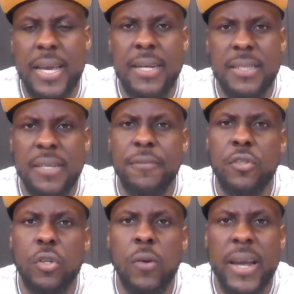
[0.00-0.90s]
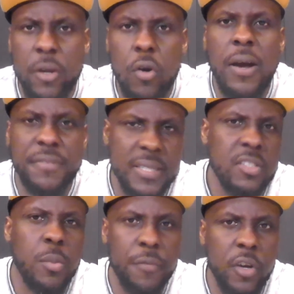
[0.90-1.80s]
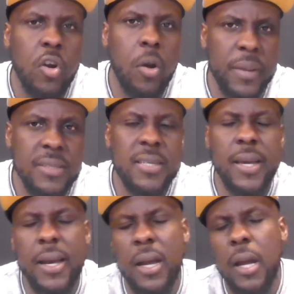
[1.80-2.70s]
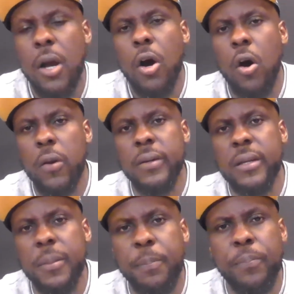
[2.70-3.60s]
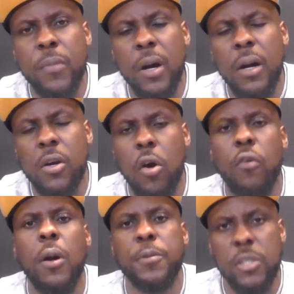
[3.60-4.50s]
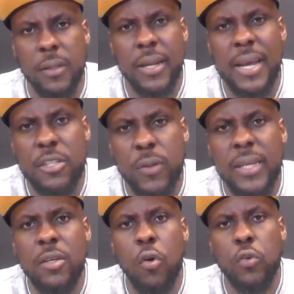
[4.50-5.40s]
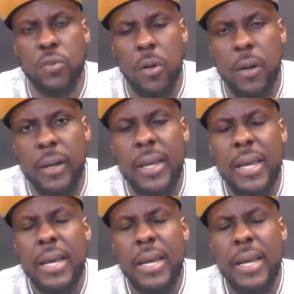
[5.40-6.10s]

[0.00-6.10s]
And even though I know I've seen some of your comments here on the corruption that actually goes on